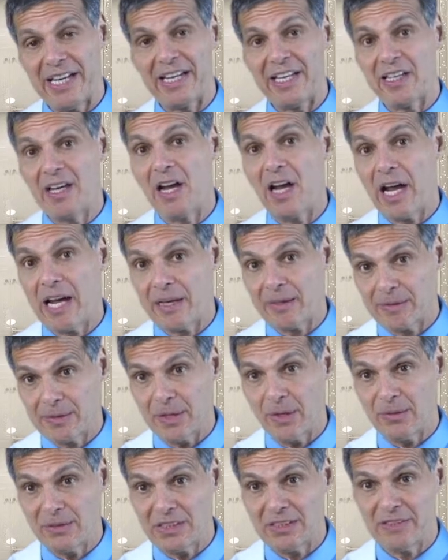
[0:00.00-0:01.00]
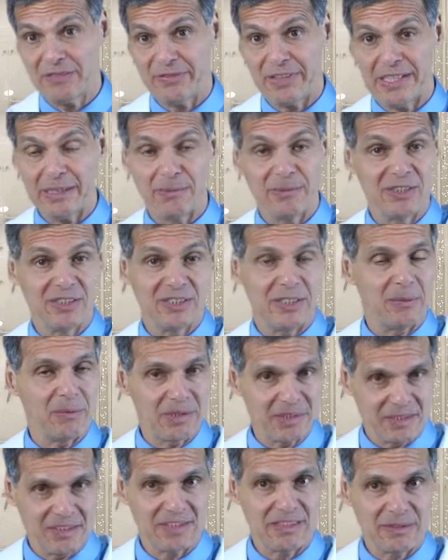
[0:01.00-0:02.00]
taken higher doses of vitamin C,
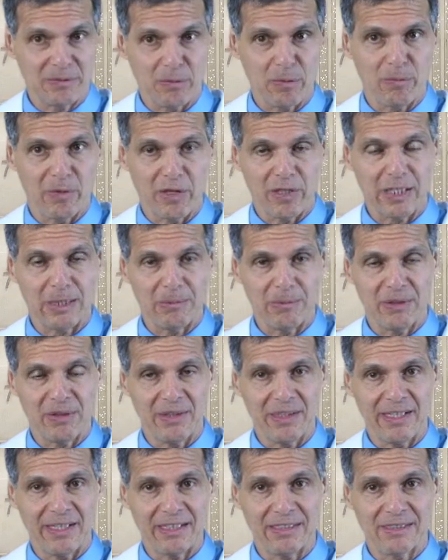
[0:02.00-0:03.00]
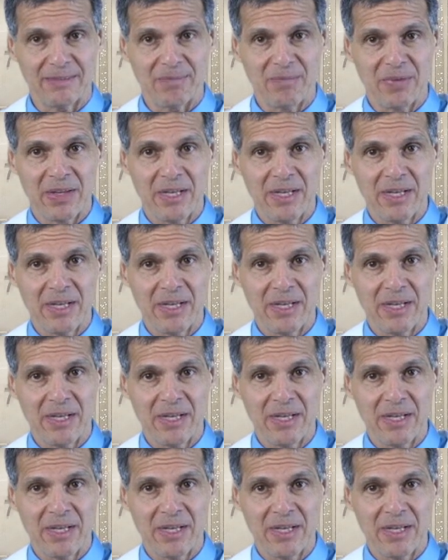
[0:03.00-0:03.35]
we see some remarkable things.